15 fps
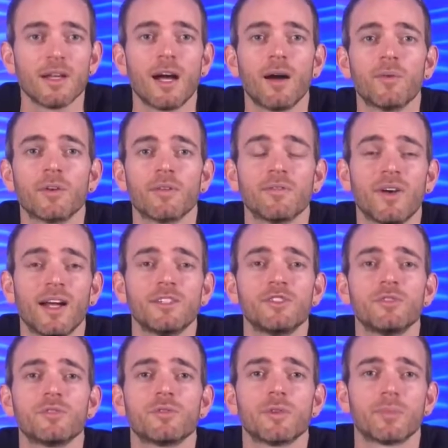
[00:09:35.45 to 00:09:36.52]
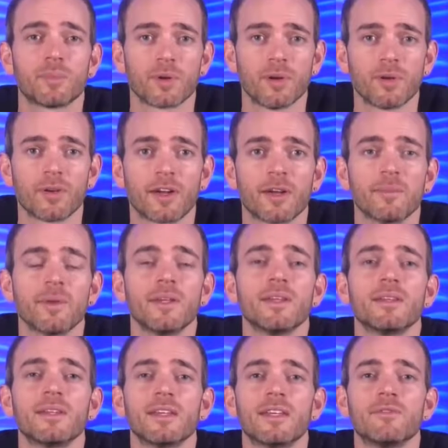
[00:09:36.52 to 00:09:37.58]
I want to invite you to a program
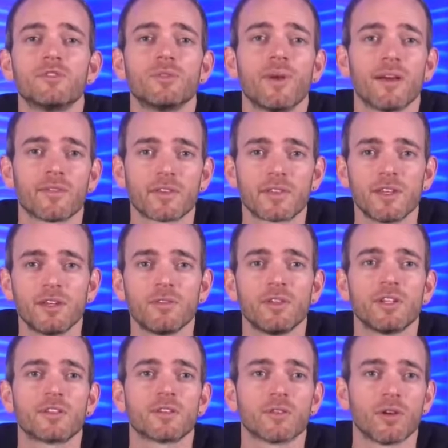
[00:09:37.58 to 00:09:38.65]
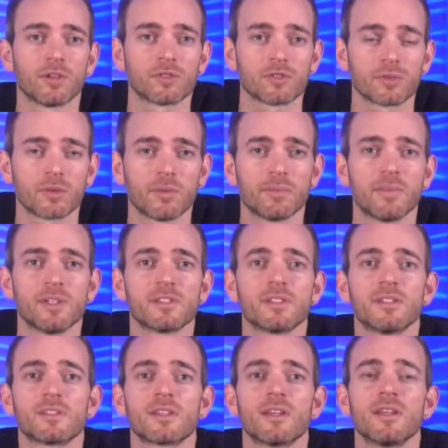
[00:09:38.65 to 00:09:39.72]
that gives you everything you need to launch your own
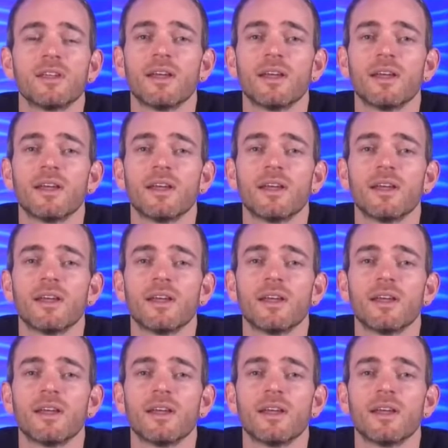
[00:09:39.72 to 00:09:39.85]
business,